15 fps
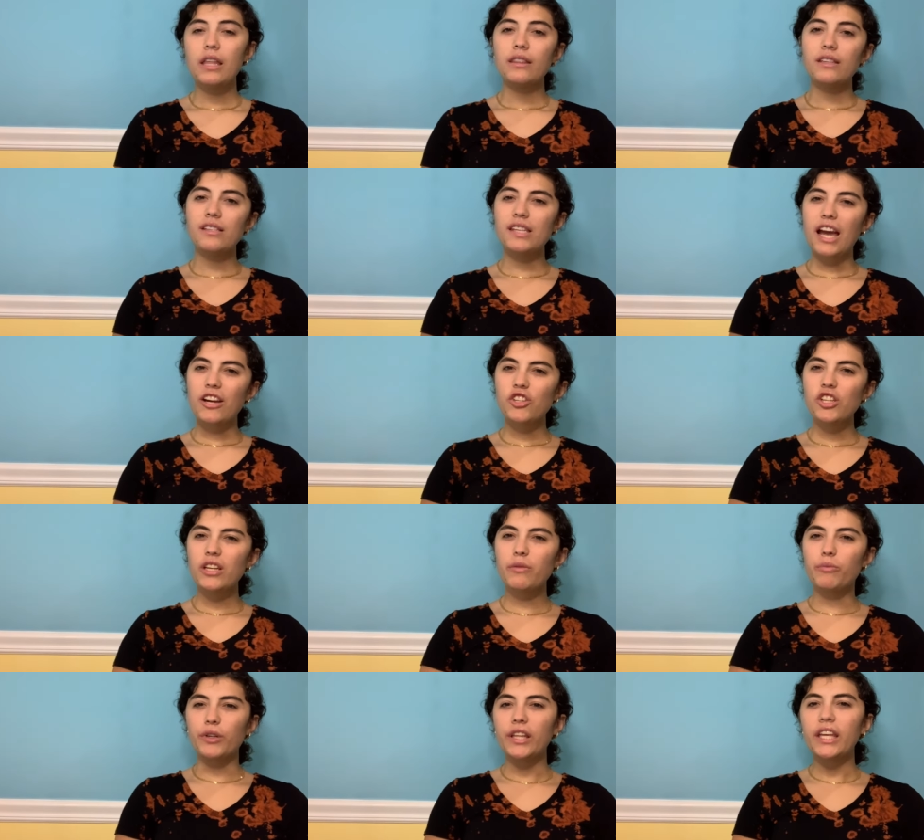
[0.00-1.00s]
This is actually
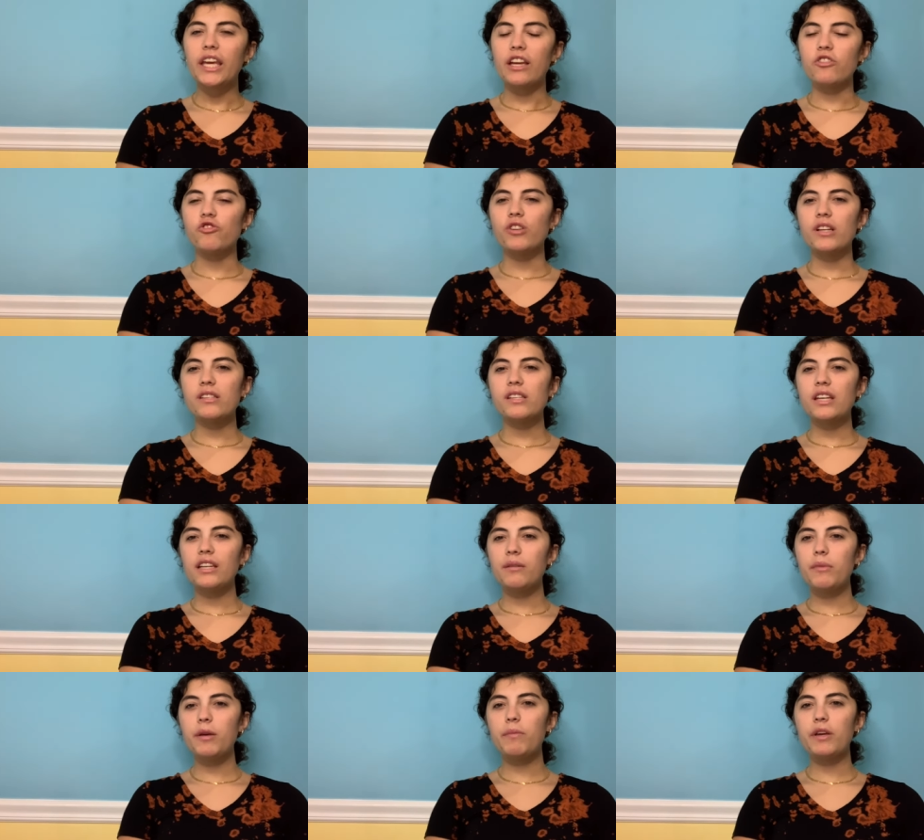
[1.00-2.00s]
really interesting to
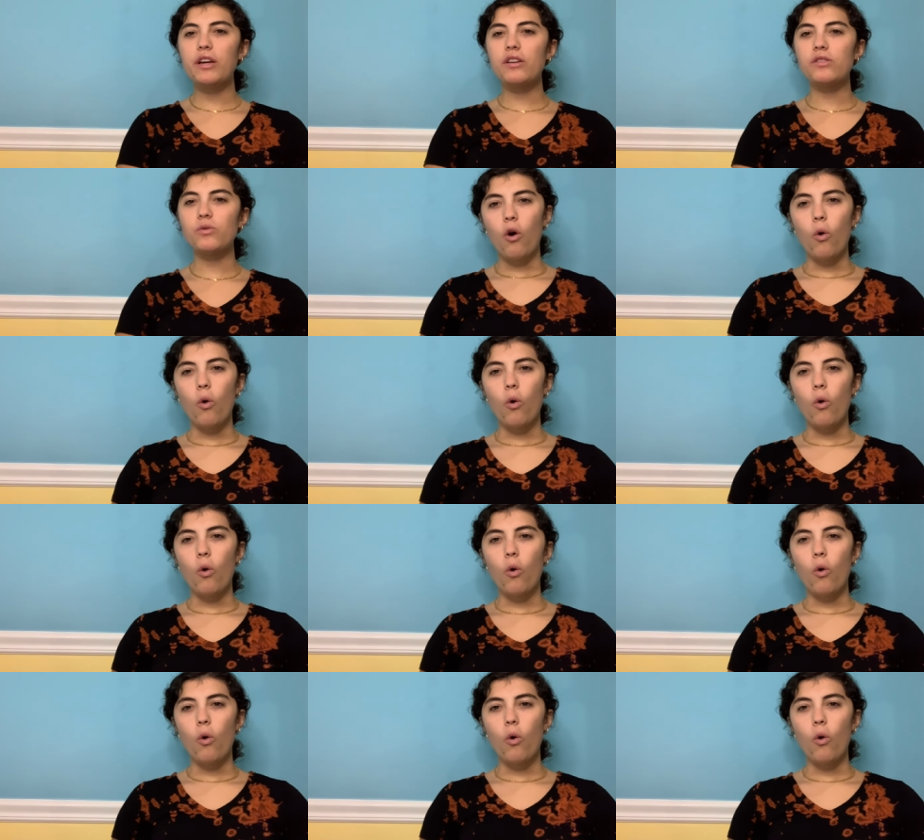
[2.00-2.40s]
me because